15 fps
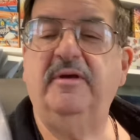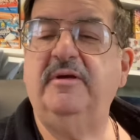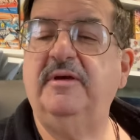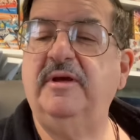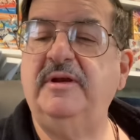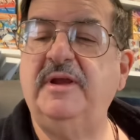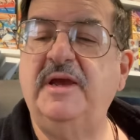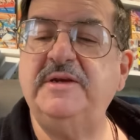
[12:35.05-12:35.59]

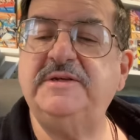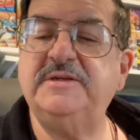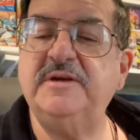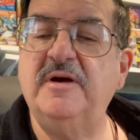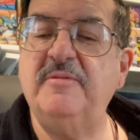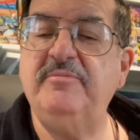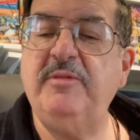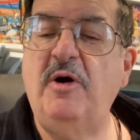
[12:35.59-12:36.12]
Got a nice
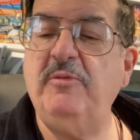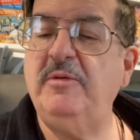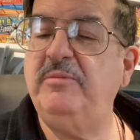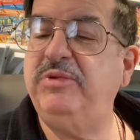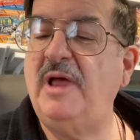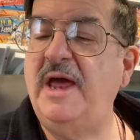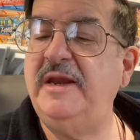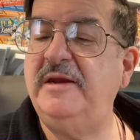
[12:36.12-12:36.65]
Bowman
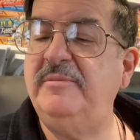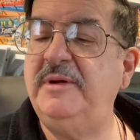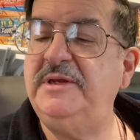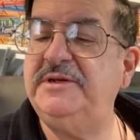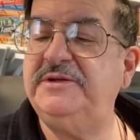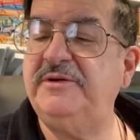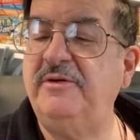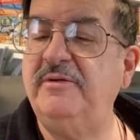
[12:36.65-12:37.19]
Platinum
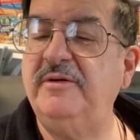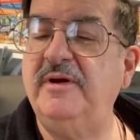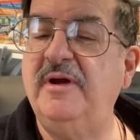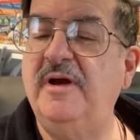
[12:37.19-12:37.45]
insert,